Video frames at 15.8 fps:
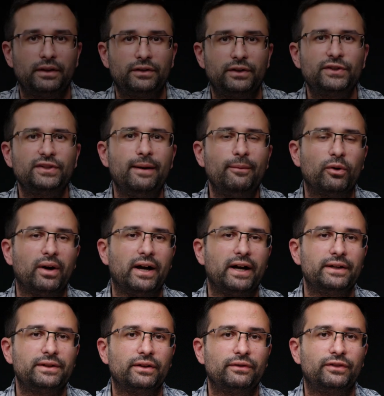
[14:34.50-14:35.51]
To
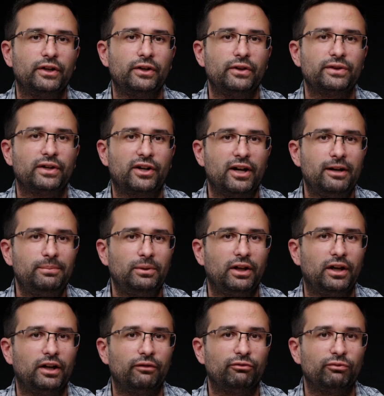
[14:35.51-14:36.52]
summarize, there's a
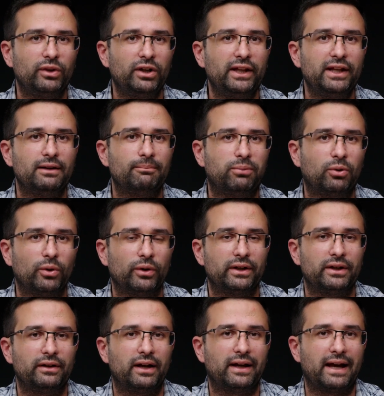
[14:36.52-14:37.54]
couple of really
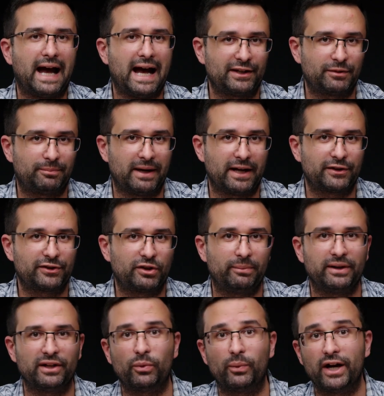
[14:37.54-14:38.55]
important aspects to
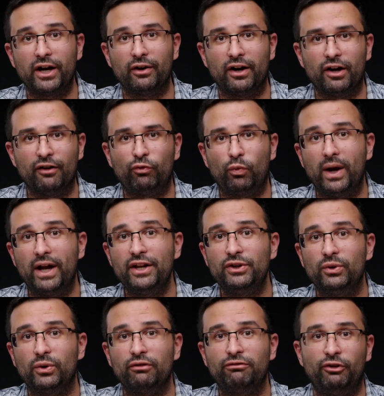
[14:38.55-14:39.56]
be aware of when
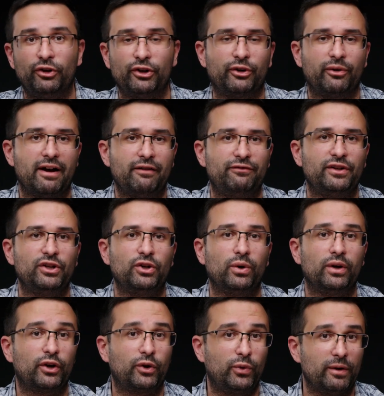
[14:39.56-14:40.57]
you're photographing
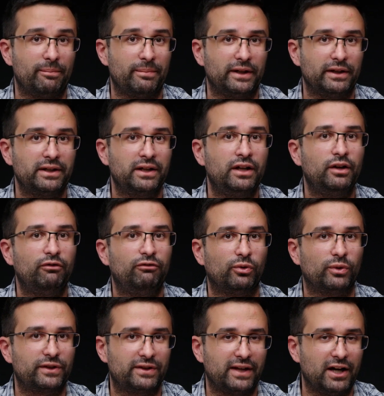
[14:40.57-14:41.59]
your equipment
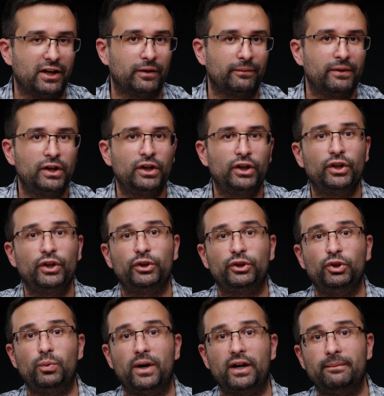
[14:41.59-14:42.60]
for sale.
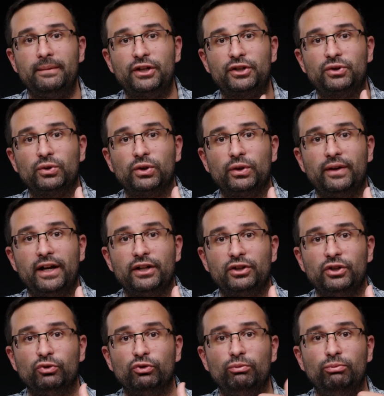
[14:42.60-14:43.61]
You want to make sure that
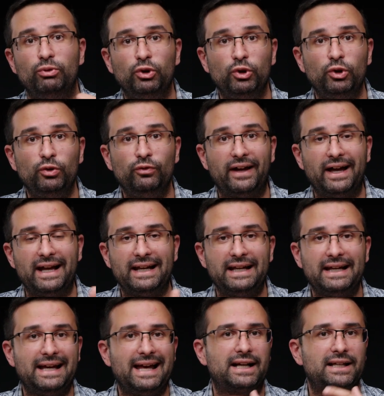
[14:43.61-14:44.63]
you remove
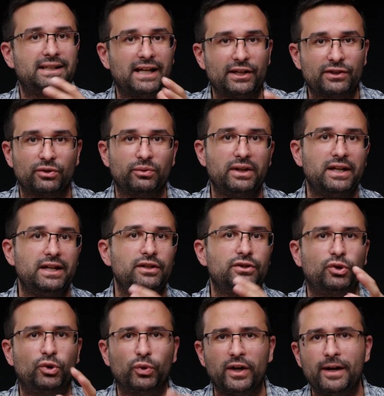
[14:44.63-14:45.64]
any accessories,
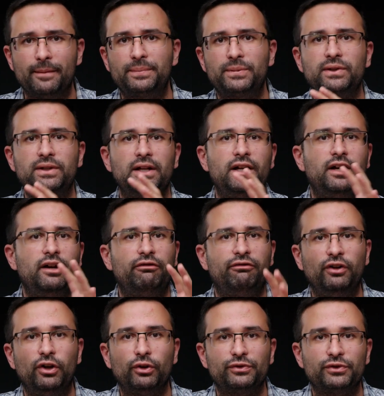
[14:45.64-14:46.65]
grips,
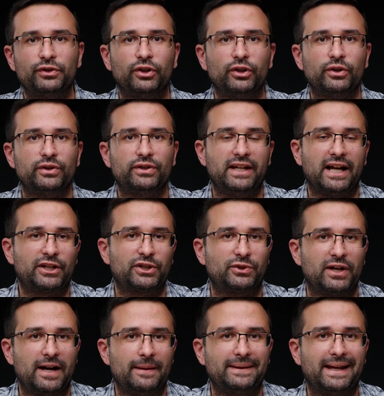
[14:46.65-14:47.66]
filters, neck
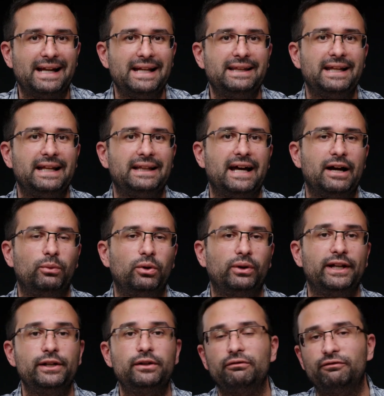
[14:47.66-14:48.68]
straps, anything that will
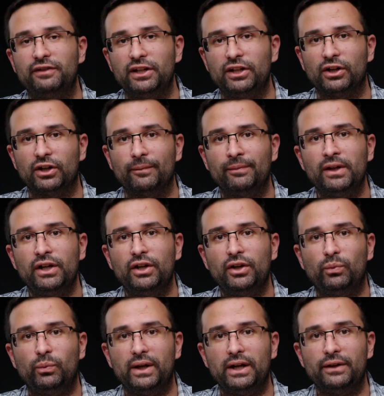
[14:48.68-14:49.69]
interfere
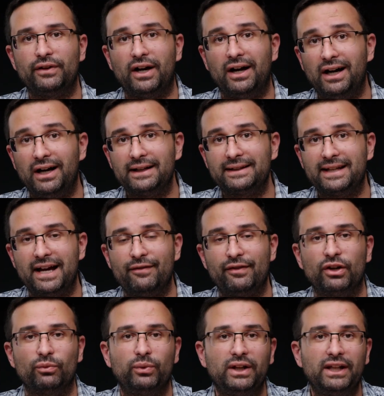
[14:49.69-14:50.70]
with us
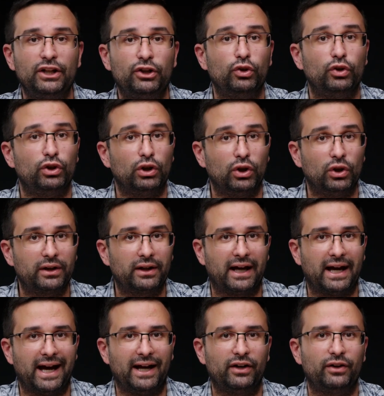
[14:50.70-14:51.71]
having a really good look
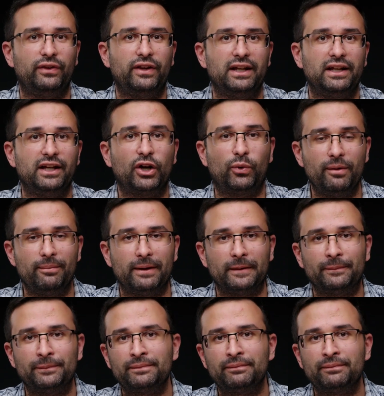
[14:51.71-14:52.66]
at the equipment.